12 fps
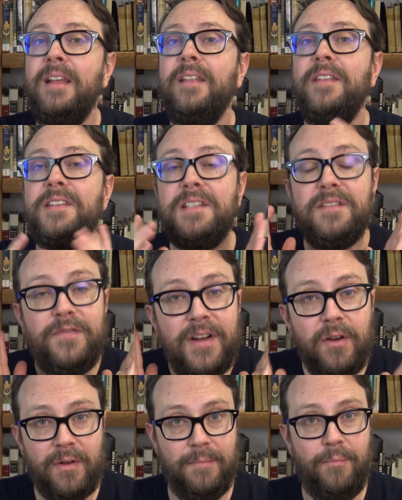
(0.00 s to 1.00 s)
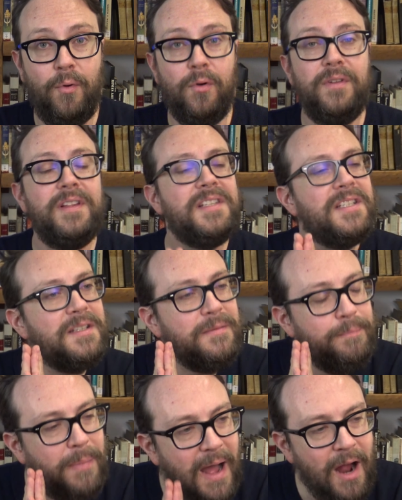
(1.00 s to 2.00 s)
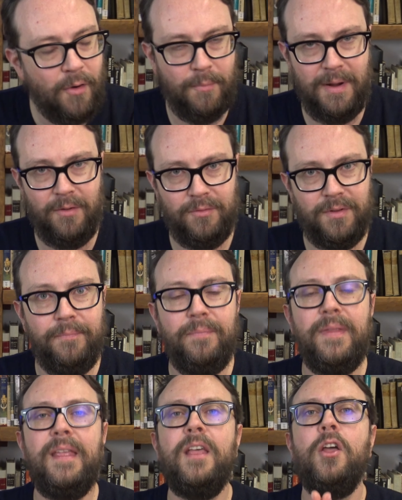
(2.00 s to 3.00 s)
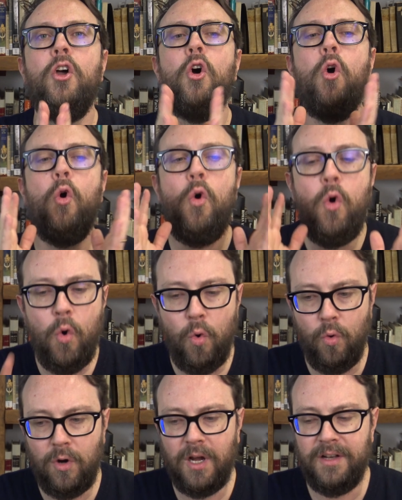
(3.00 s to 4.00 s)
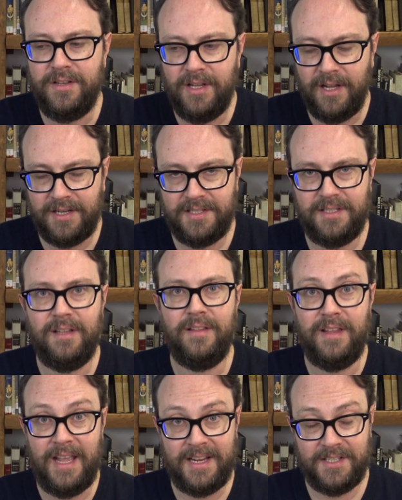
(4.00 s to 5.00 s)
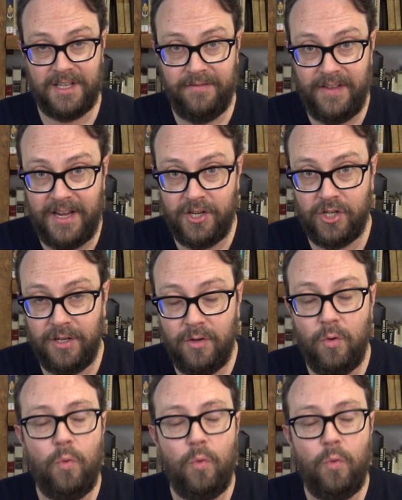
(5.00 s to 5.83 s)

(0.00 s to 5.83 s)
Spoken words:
This is very important. This is paramount. Who conducts the excavation